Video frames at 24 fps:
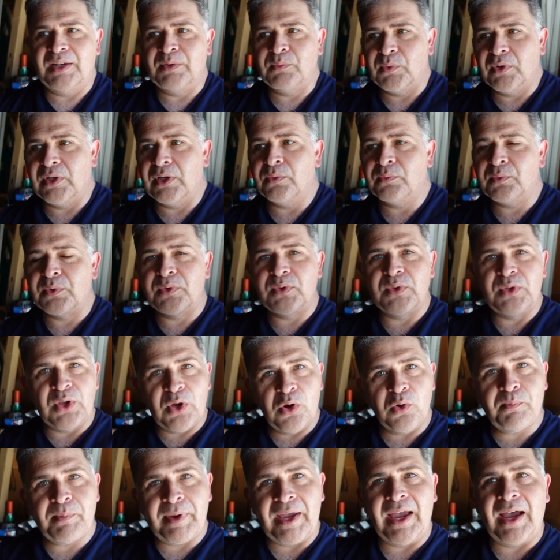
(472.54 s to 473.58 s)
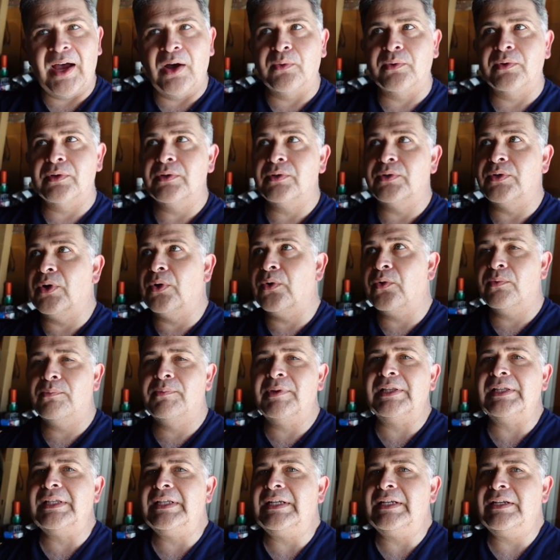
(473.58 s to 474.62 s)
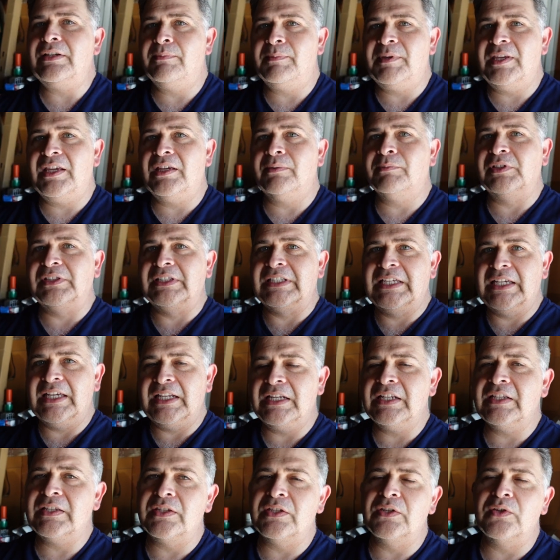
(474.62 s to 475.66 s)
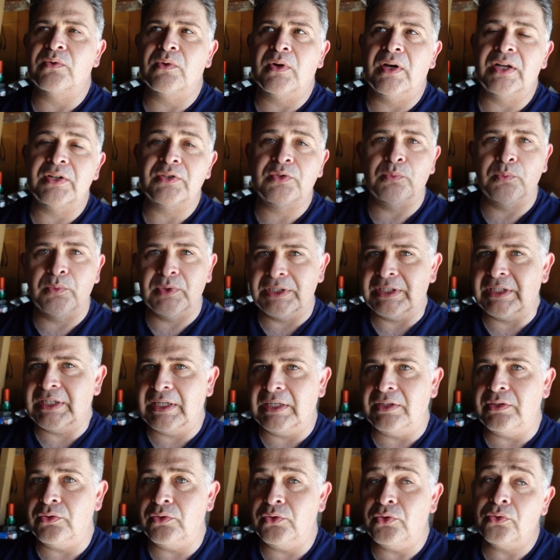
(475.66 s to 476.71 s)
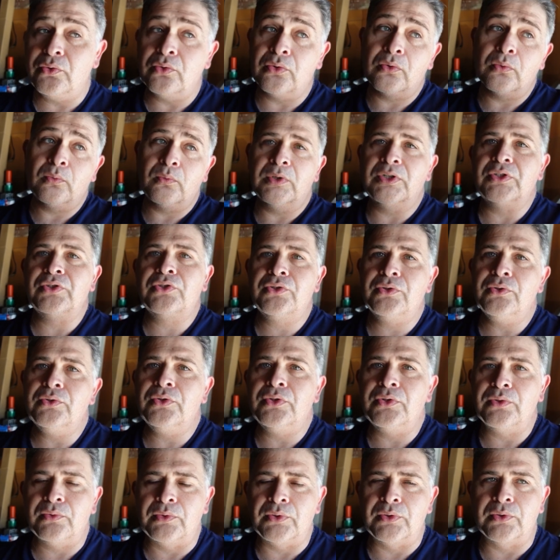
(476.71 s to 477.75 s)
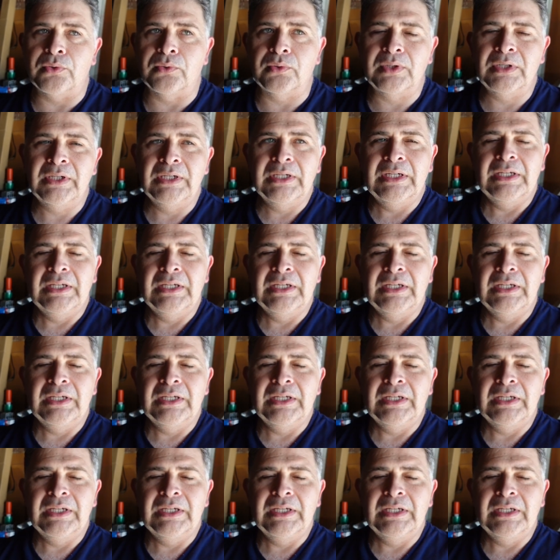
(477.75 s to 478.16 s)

And well, with no power, no ability to be able to get into the garage, what can you do or what should you do?